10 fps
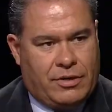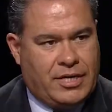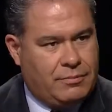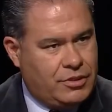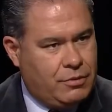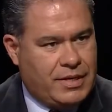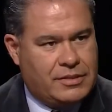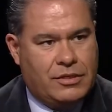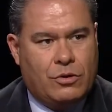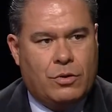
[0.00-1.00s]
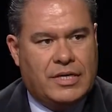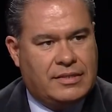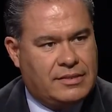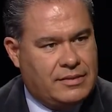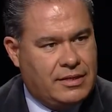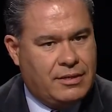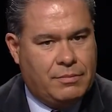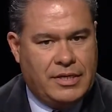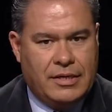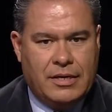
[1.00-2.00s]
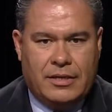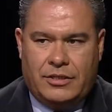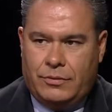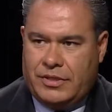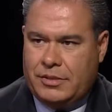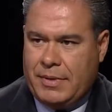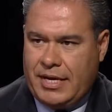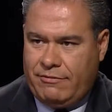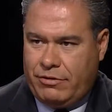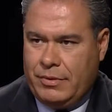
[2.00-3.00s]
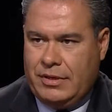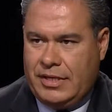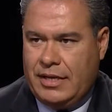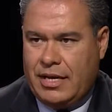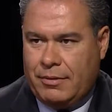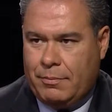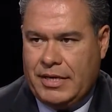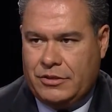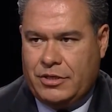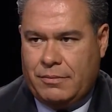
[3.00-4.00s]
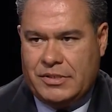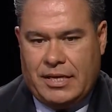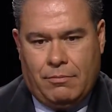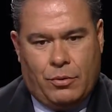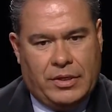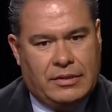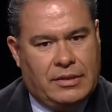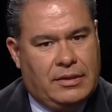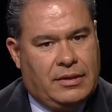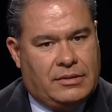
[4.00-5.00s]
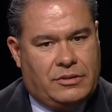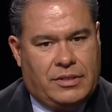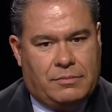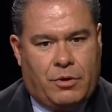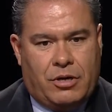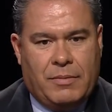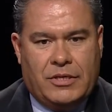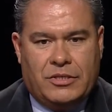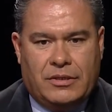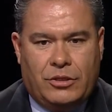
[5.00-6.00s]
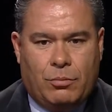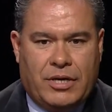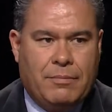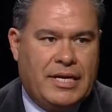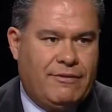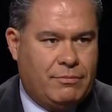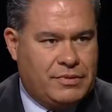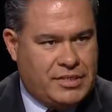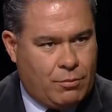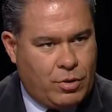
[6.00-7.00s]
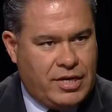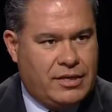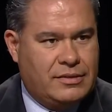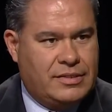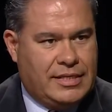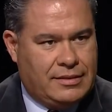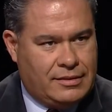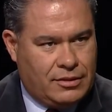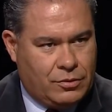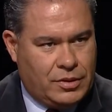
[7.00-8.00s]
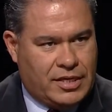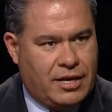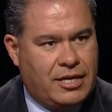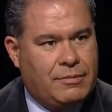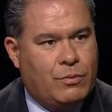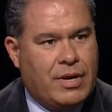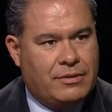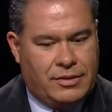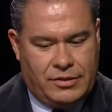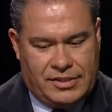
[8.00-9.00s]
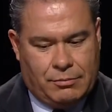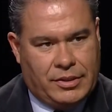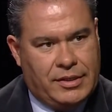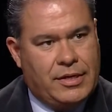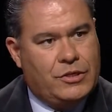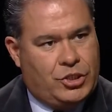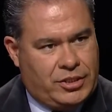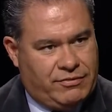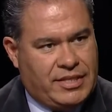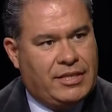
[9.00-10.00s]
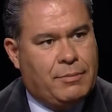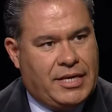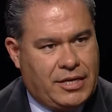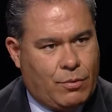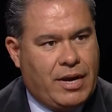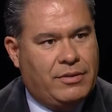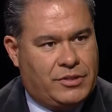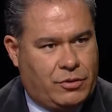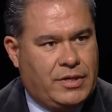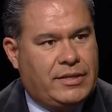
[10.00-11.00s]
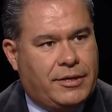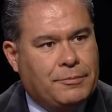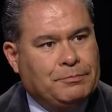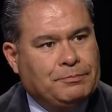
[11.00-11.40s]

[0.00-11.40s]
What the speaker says: come to New Mexico or an existing company to expand from an economic base job standpoint. As Mark mentioned, you bring money from somewhere else into the local economy rather than simply shifting the money around that's already there.